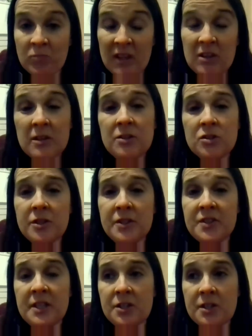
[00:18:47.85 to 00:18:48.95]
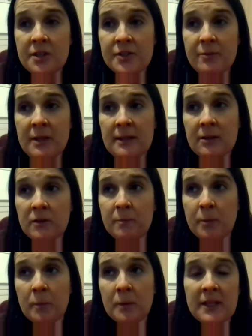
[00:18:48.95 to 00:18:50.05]
They could enjoy teaching because they really love
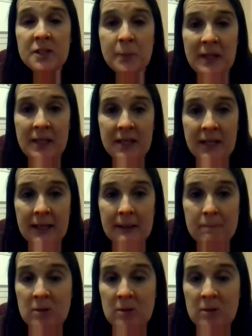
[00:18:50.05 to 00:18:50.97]
public speaking